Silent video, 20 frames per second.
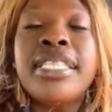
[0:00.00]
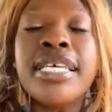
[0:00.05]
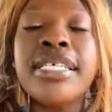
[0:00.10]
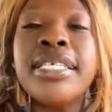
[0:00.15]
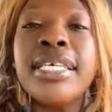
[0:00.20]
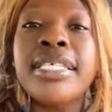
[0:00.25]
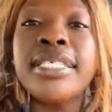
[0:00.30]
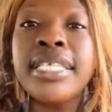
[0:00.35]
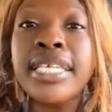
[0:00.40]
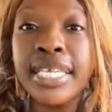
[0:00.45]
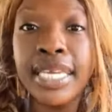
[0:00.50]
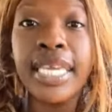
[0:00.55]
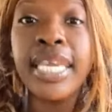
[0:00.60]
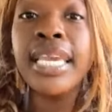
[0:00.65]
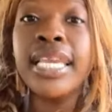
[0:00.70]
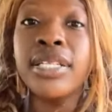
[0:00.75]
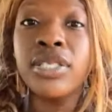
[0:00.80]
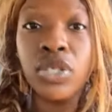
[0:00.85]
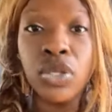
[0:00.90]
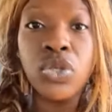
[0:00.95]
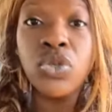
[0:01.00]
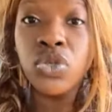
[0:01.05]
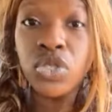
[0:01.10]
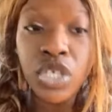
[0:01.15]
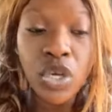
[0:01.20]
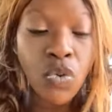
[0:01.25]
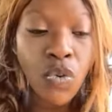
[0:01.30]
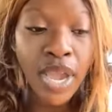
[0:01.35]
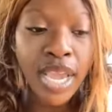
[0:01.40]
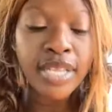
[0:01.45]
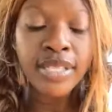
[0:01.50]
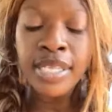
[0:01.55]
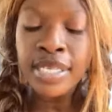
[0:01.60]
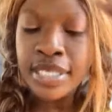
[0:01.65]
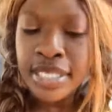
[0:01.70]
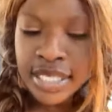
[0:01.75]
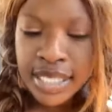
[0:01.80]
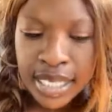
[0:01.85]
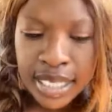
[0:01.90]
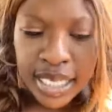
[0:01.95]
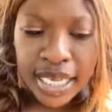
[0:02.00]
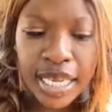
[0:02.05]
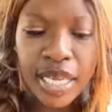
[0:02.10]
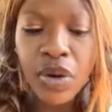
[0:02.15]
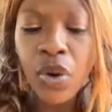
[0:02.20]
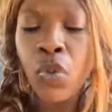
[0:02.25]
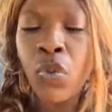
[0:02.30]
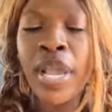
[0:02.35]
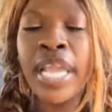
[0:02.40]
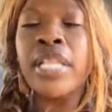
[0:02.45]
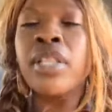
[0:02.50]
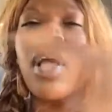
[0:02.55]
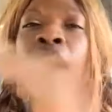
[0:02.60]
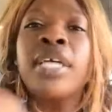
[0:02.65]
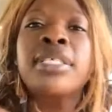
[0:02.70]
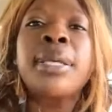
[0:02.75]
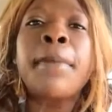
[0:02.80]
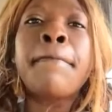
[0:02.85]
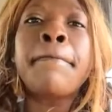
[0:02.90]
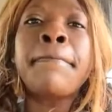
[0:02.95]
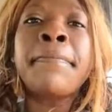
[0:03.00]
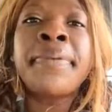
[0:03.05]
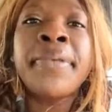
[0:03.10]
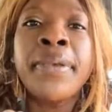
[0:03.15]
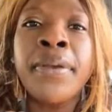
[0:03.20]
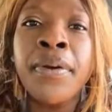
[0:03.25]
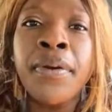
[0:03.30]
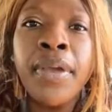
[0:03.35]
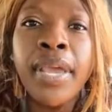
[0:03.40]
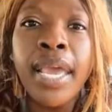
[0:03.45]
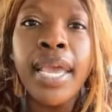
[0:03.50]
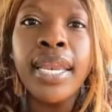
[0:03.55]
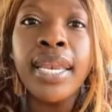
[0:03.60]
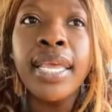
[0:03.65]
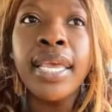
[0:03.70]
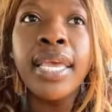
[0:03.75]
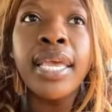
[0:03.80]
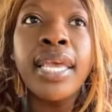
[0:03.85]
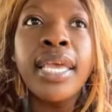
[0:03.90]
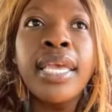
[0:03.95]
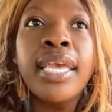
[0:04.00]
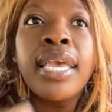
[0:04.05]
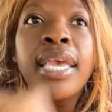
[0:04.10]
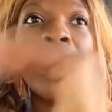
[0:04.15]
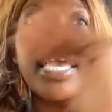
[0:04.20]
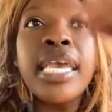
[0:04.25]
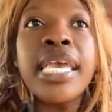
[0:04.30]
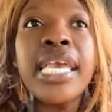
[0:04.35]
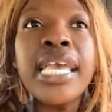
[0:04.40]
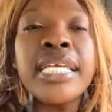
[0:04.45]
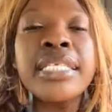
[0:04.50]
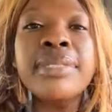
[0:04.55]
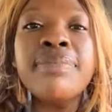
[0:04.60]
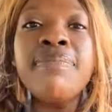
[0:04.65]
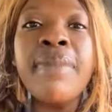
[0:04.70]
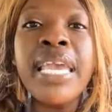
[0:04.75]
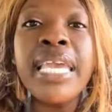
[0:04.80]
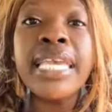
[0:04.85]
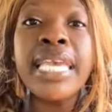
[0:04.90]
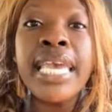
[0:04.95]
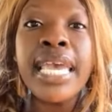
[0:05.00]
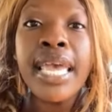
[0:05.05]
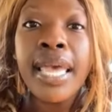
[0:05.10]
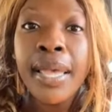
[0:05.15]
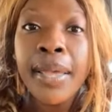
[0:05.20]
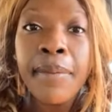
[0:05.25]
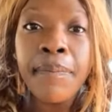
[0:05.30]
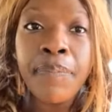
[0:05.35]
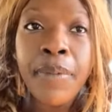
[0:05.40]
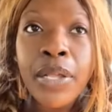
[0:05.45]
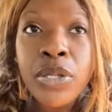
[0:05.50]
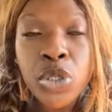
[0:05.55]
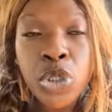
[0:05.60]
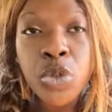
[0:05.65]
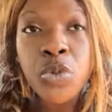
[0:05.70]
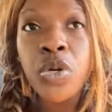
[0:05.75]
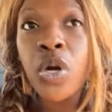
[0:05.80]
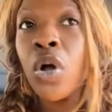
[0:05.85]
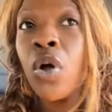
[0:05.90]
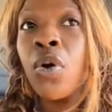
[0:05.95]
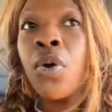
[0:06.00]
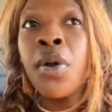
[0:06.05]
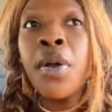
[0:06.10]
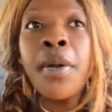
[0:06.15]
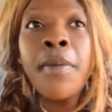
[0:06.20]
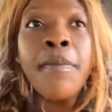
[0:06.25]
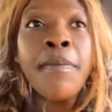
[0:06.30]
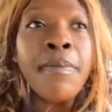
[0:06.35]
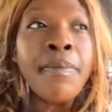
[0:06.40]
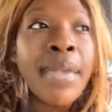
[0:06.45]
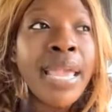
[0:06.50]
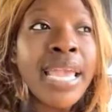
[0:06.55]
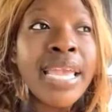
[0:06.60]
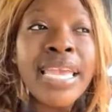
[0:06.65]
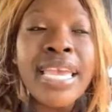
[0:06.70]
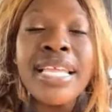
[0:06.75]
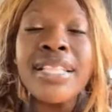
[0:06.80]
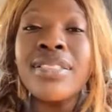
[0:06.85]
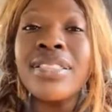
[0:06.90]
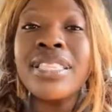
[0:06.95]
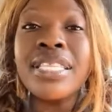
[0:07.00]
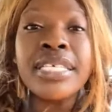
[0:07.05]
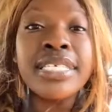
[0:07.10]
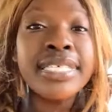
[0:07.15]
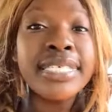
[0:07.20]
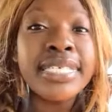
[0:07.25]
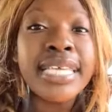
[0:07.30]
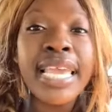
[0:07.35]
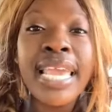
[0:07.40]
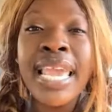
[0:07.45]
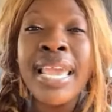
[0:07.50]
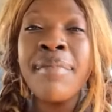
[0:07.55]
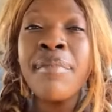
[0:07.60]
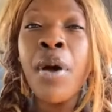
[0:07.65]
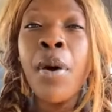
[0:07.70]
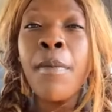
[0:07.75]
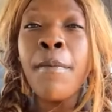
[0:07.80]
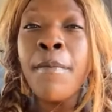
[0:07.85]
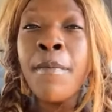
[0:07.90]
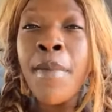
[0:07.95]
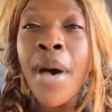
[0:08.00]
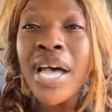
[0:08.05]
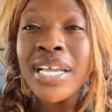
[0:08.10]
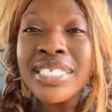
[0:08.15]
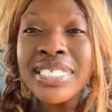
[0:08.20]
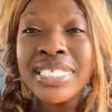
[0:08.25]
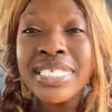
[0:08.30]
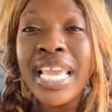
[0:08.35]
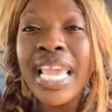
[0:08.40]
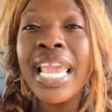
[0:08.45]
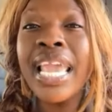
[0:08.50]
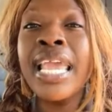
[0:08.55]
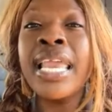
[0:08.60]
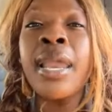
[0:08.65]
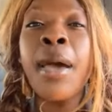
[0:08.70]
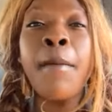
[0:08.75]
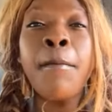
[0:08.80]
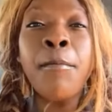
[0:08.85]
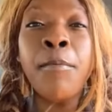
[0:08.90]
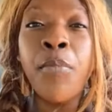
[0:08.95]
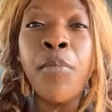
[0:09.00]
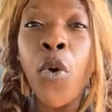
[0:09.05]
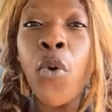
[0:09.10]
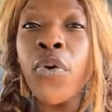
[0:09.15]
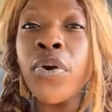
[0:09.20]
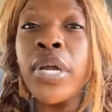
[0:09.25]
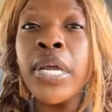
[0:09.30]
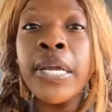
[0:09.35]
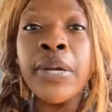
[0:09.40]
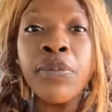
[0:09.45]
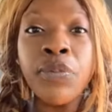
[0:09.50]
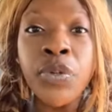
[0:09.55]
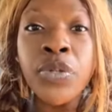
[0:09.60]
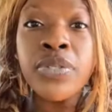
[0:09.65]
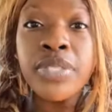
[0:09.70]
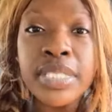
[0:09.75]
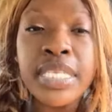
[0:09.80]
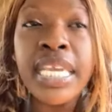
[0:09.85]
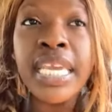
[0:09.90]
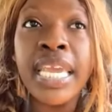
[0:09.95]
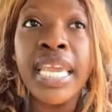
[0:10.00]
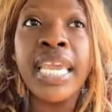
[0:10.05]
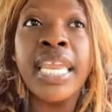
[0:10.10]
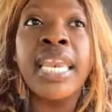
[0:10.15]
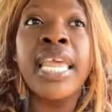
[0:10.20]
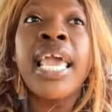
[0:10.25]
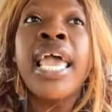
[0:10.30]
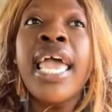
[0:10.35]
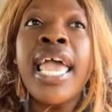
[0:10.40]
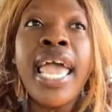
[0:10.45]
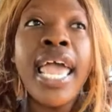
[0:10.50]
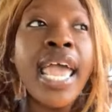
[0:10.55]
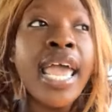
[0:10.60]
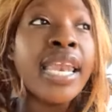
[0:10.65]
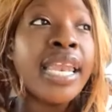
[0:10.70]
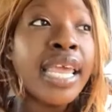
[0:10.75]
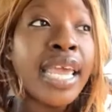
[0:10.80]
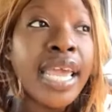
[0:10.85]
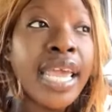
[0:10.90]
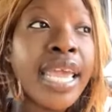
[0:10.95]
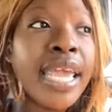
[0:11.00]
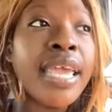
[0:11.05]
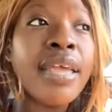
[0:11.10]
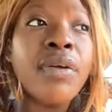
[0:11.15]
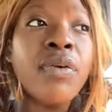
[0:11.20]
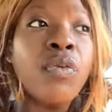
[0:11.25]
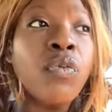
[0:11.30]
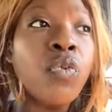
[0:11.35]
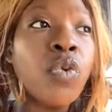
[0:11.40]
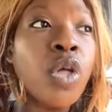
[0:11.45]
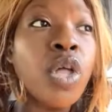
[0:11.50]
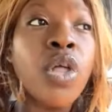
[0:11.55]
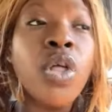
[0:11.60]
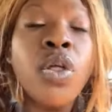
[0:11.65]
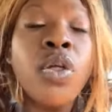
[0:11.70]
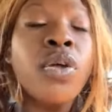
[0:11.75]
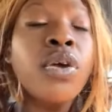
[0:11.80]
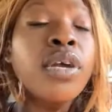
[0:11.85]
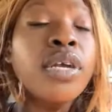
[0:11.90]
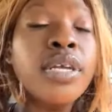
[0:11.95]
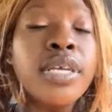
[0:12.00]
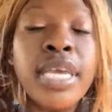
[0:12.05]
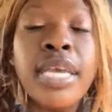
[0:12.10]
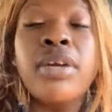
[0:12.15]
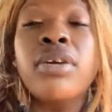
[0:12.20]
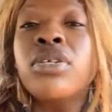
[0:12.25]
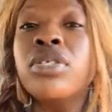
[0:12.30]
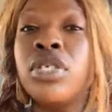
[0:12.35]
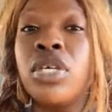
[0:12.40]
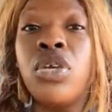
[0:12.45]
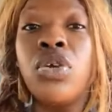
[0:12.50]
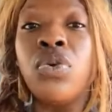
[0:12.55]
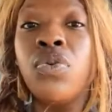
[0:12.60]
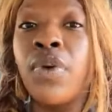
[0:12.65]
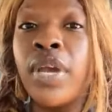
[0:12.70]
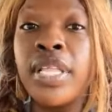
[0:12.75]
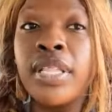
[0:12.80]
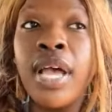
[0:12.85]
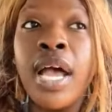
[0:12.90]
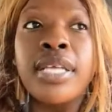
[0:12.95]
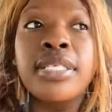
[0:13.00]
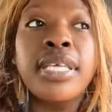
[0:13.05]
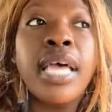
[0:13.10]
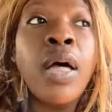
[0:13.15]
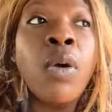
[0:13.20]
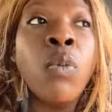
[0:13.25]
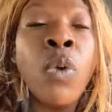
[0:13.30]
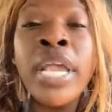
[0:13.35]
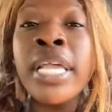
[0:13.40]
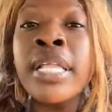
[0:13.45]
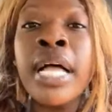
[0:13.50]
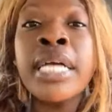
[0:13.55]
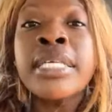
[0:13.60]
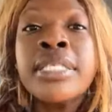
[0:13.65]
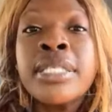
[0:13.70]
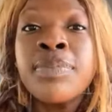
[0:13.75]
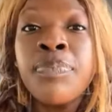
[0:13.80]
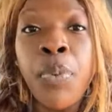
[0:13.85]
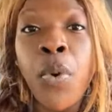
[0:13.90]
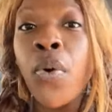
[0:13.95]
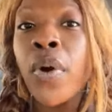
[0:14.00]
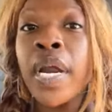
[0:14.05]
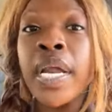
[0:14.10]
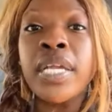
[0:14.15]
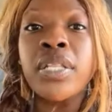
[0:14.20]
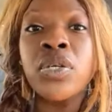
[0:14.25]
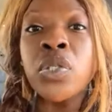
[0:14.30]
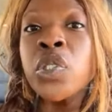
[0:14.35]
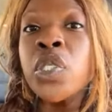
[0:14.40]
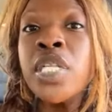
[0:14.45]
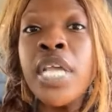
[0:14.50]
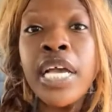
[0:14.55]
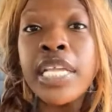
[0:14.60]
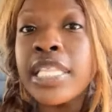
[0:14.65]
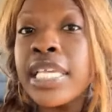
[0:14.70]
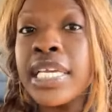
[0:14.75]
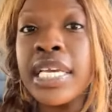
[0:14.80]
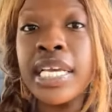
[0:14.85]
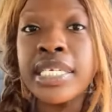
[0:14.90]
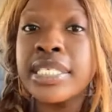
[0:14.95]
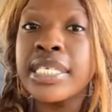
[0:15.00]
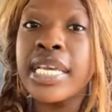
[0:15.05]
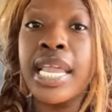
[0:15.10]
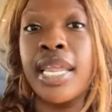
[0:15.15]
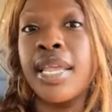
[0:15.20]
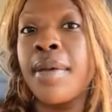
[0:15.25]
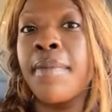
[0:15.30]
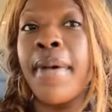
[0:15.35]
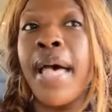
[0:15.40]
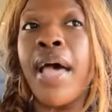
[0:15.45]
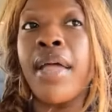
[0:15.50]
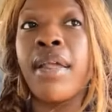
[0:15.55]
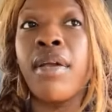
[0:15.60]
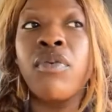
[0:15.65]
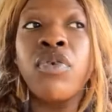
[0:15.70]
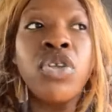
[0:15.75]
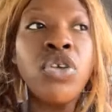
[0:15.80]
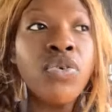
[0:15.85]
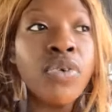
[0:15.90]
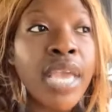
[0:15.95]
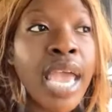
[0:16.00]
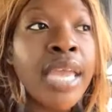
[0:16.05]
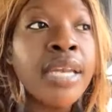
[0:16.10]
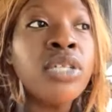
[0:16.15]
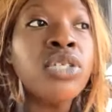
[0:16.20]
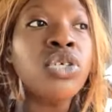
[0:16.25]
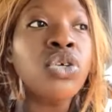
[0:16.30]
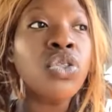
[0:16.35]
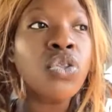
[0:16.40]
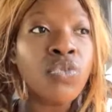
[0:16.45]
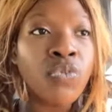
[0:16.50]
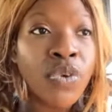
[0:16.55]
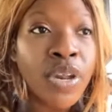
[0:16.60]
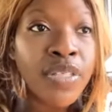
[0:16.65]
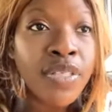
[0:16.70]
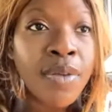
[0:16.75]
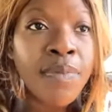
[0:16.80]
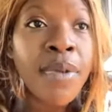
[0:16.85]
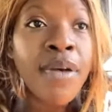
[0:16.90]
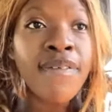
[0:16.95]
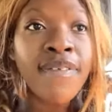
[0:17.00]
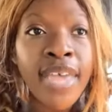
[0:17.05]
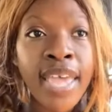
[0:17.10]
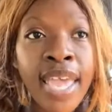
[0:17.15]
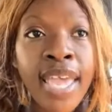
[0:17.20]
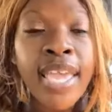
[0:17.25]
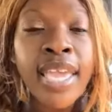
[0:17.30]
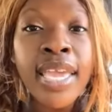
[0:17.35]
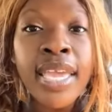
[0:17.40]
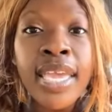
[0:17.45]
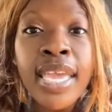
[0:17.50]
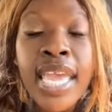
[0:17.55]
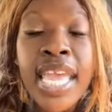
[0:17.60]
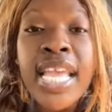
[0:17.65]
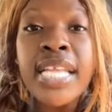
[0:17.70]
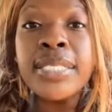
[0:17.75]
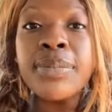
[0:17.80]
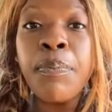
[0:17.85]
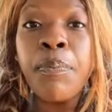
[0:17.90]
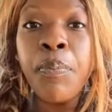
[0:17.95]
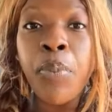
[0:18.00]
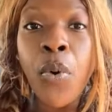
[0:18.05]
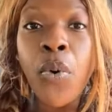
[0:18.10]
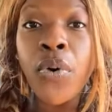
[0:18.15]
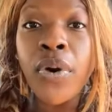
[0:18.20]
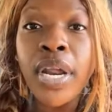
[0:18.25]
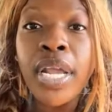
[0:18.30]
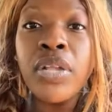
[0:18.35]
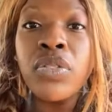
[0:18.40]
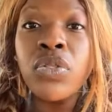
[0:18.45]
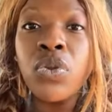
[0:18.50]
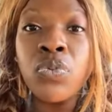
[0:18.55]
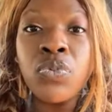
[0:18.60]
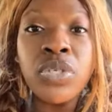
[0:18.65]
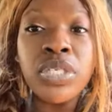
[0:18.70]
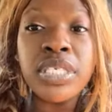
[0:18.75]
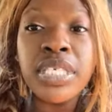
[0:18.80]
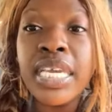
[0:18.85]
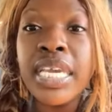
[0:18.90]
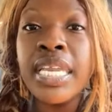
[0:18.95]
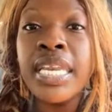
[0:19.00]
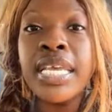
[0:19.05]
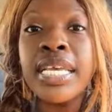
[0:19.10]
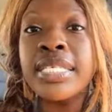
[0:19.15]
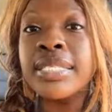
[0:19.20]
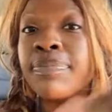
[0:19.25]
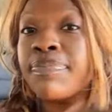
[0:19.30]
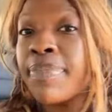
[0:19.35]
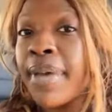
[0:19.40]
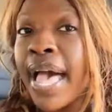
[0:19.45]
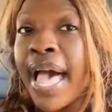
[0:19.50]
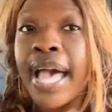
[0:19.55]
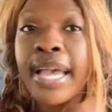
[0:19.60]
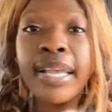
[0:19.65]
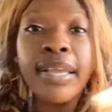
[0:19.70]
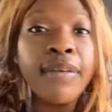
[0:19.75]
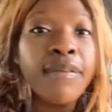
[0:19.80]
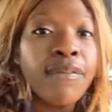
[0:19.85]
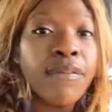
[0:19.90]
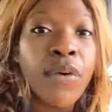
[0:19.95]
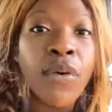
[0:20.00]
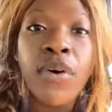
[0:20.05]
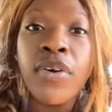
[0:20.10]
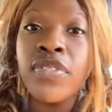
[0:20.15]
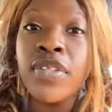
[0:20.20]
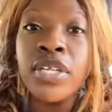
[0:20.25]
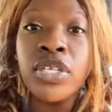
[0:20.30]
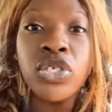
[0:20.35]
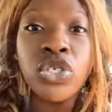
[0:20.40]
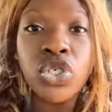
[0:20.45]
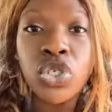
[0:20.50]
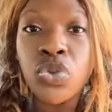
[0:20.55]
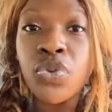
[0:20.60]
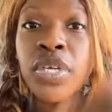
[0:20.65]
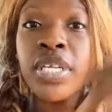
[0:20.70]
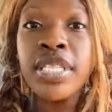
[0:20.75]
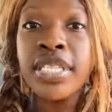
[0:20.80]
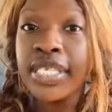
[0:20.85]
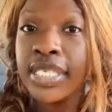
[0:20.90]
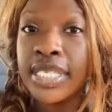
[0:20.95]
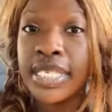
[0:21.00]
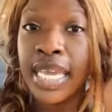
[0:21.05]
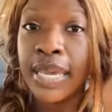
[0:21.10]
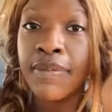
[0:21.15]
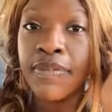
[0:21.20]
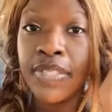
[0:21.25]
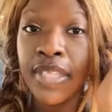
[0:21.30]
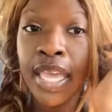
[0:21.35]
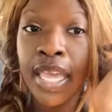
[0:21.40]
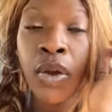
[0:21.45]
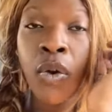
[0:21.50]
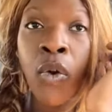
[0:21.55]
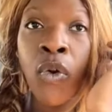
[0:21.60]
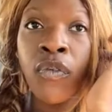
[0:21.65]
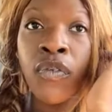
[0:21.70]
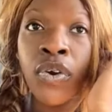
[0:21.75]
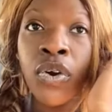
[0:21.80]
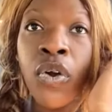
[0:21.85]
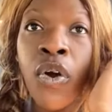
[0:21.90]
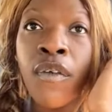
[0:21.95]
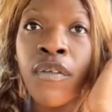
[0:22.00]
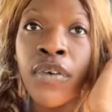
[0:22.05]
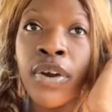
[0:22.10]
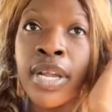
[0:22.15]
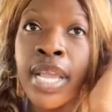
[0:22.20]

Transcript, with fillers: this is the key to losing weight. This is the key to weight loss, period. Is make it habitual make it the same mundane, boring routine, and it will guarantee you weight loss. Weight loss is boring. There's nothing exciting about it. When you get into the rhythm of it, it's boring. The routine is back and forth and it's doing the same thing over and over